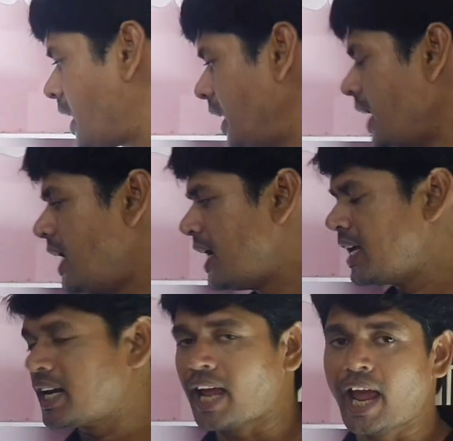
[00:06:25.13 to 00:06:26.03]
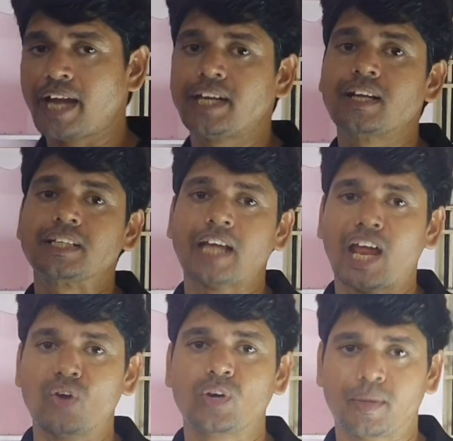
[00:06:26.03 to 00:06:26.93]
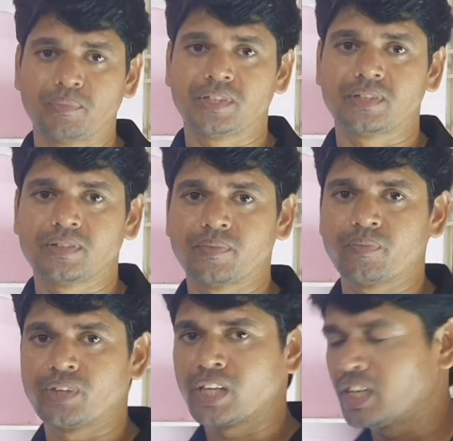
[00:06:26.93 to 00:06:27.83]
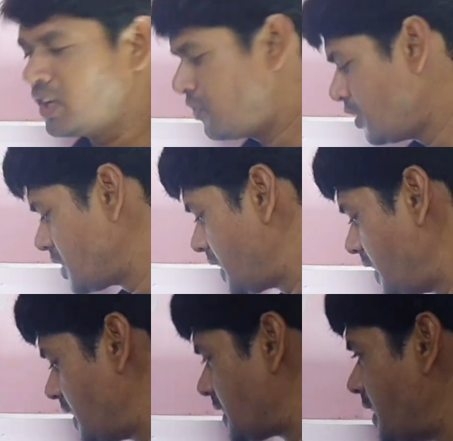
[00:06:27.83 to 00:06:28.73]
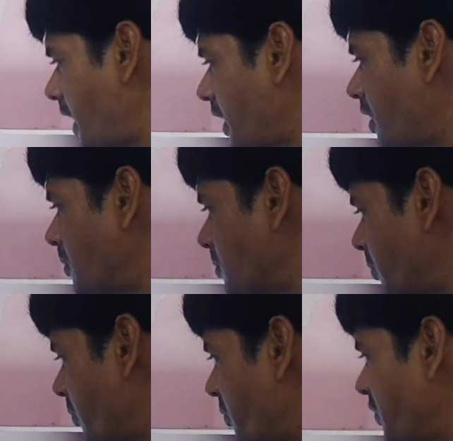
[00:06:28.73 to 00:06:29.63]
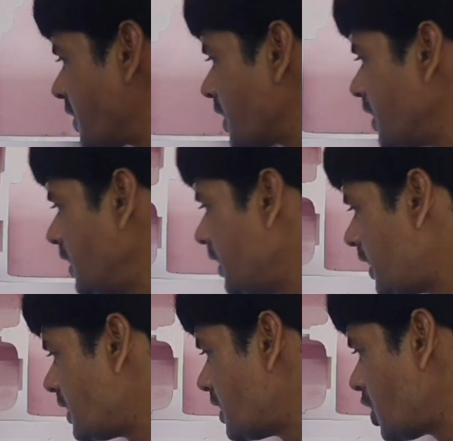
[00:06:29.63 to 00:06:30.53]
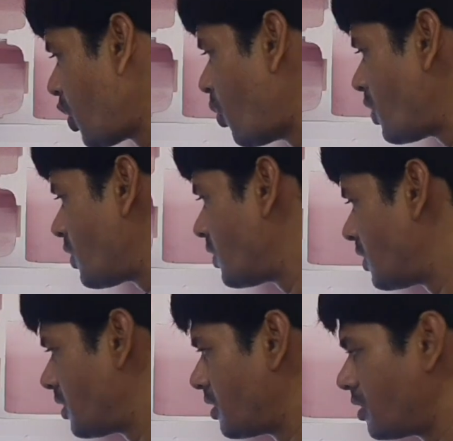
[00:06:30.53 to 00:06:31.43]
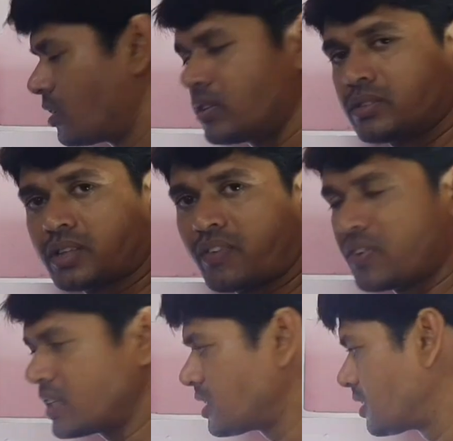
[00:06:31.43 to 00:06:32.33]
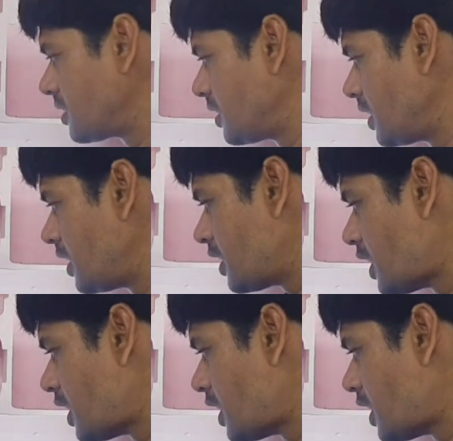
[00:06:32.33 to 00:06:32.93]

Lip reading: clay layer at shallow depths. If you see this diagram, it is the ground surface, it